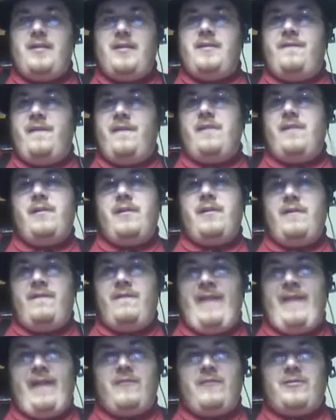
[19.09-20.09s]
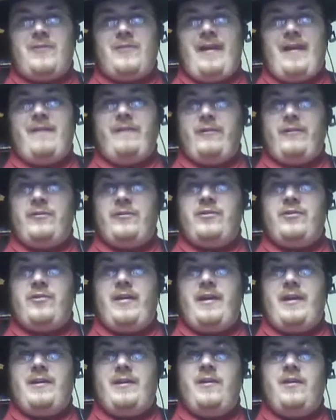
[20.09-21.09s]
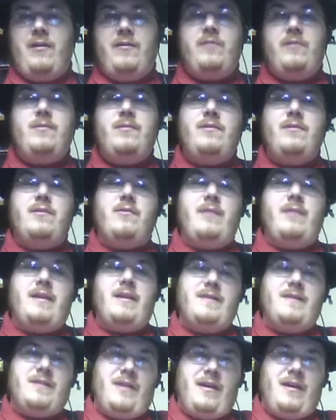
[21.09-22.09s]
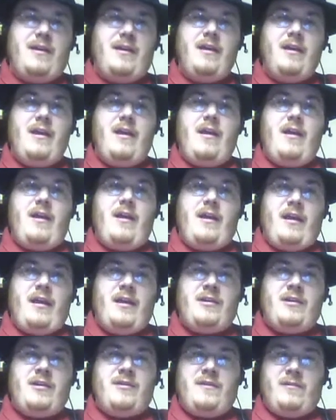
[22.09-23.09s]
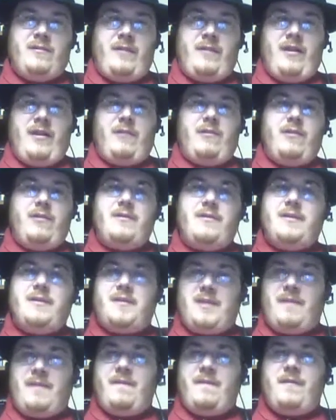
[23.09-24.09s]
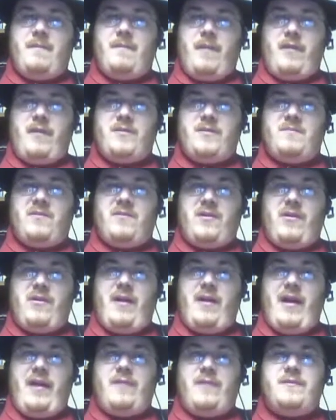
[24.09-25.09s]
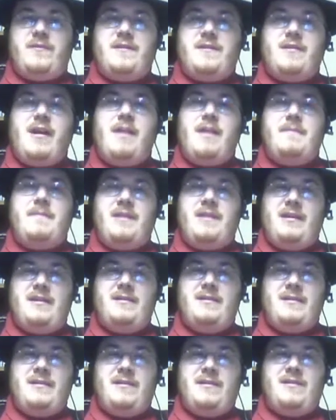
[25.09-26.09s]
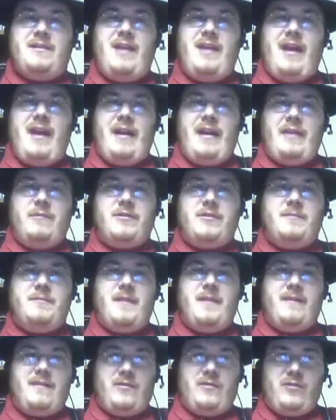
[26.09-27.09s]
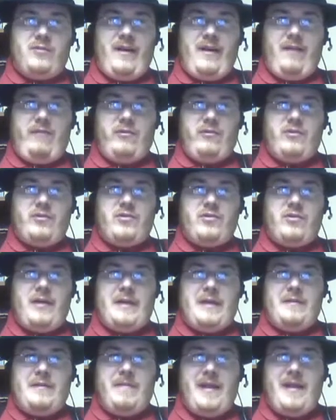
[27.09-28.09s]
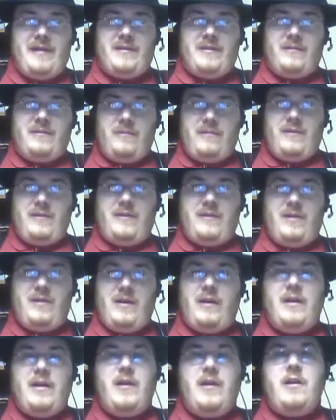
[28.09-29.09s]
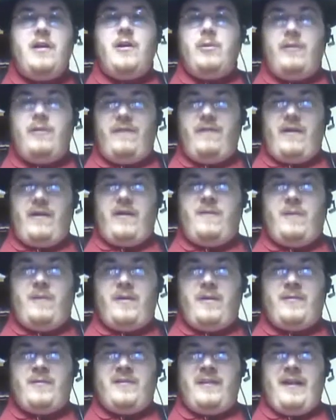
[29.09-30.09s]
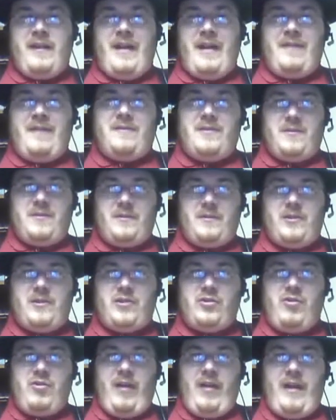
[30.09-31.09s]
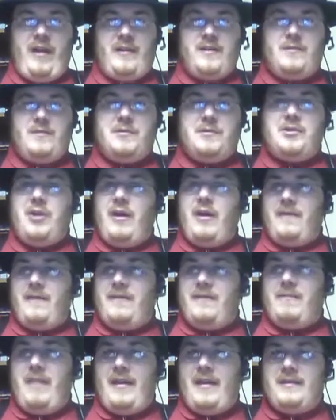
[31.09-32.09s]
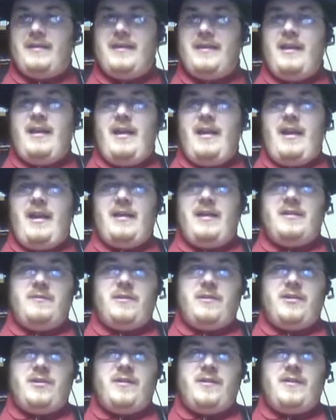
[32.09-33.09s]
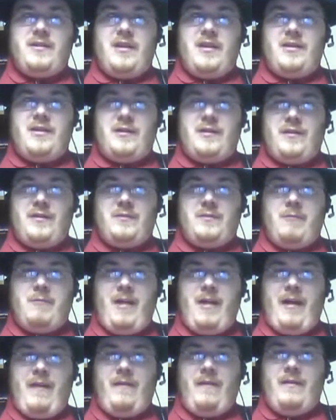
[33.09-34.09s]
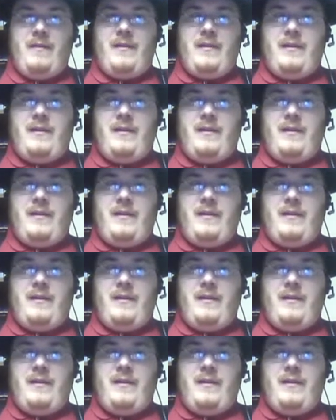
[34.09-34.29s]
To further confound travelers trying to go through the Queen City, each of the railroads, except for the Baltimore and Ohio, stopped in Cincinnati, which meant that travelers trying to pass through the city would very frequently have to switch trains, which often meant a switch-in station as well.